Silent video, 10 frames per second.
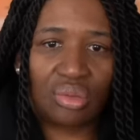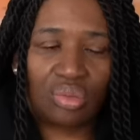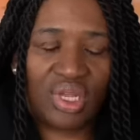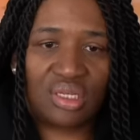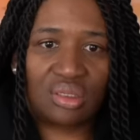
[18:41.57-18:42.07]

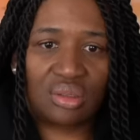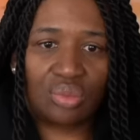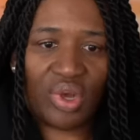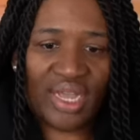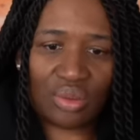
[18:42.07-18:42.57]
What?
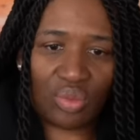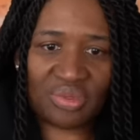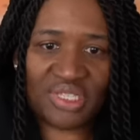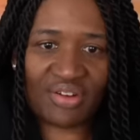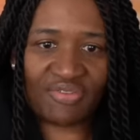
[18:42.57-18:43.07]
What?
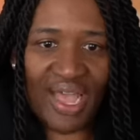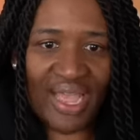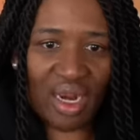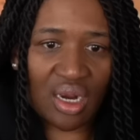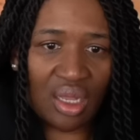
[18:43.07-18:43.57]
What was that
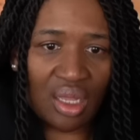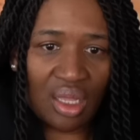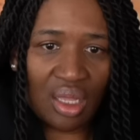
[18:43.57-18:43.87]
fire?